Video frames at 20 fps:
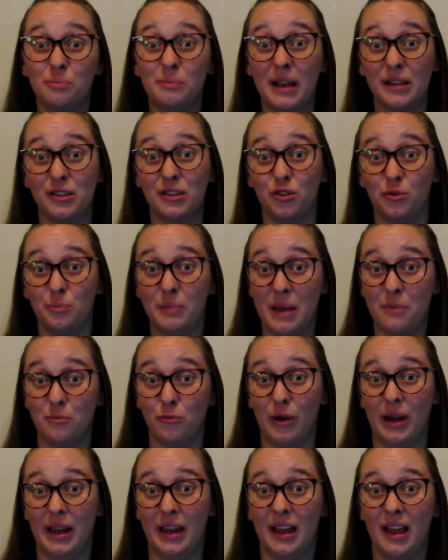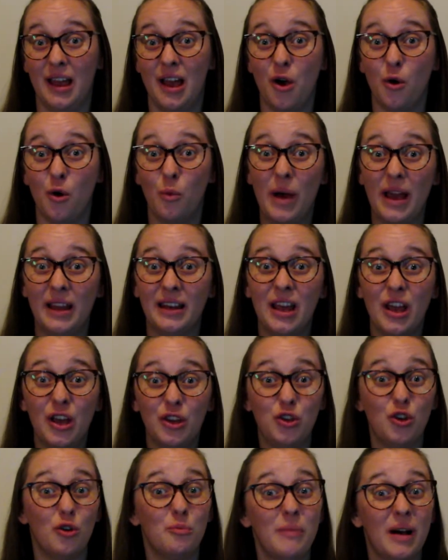muscle memory, when
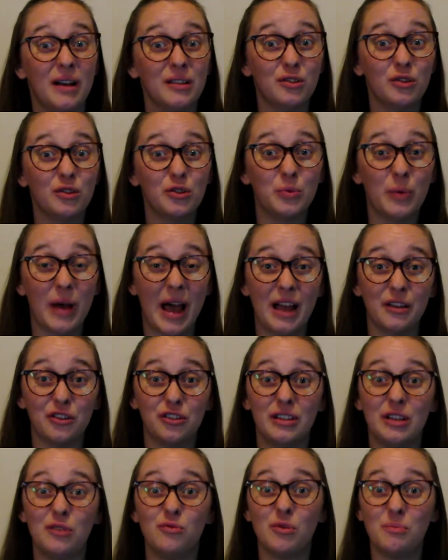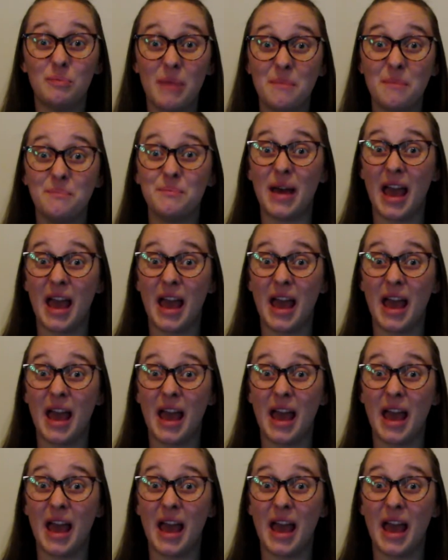your muscles will actually remember